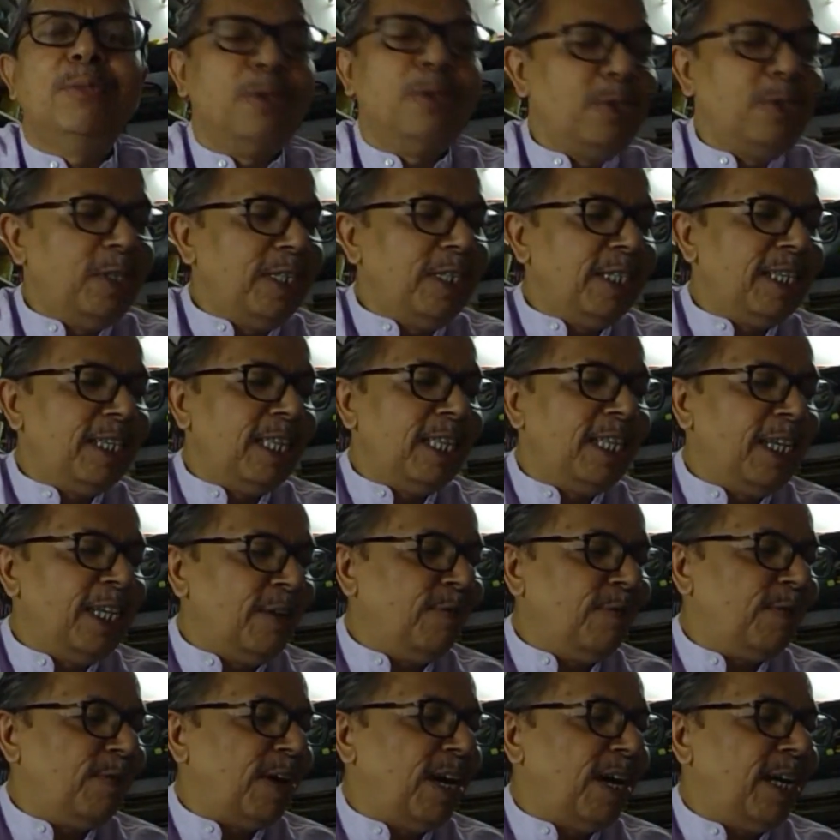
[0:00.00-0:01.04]
munis
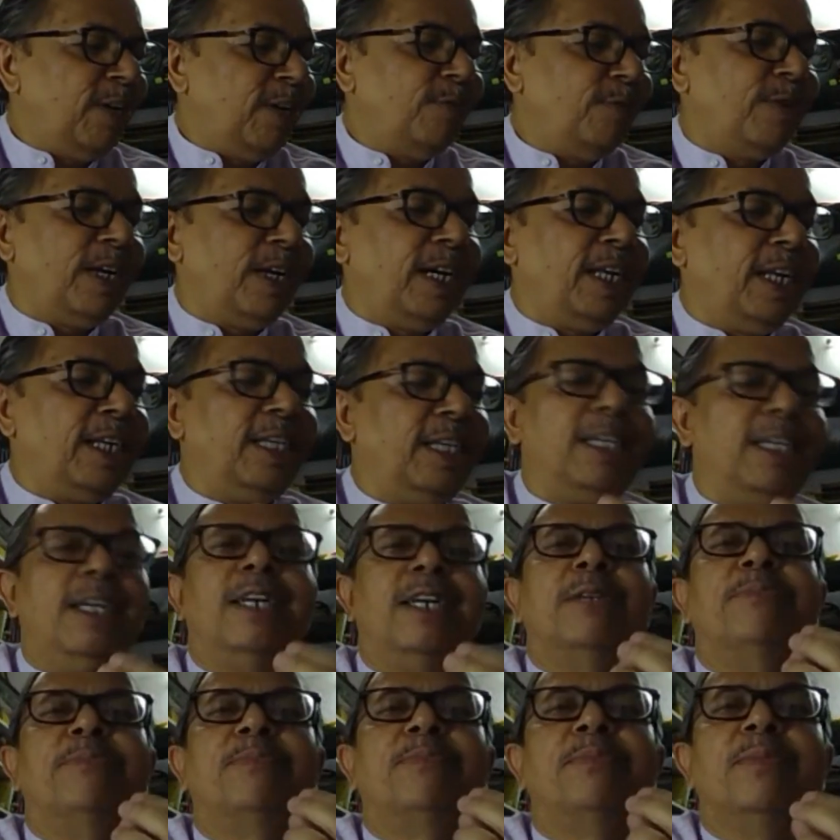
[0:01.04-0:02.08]
live and where